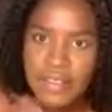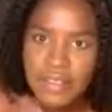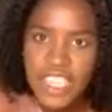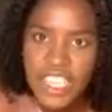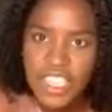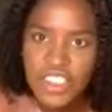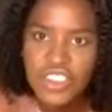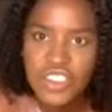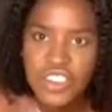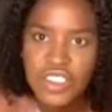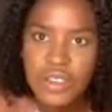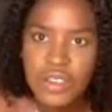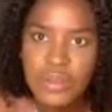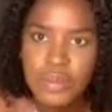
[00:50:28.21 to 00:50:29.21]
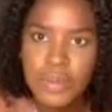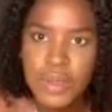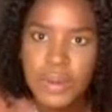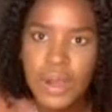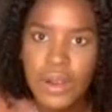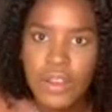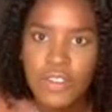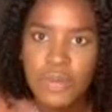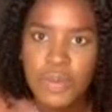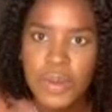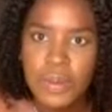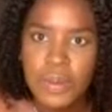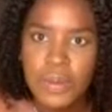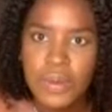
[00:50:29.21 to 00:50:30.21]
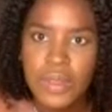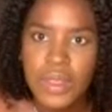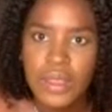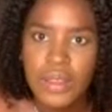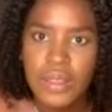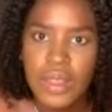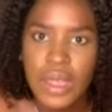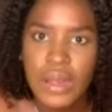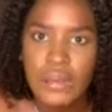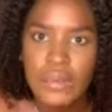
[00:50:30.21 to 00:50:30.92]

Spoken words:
A lot of people think that I'm like 25.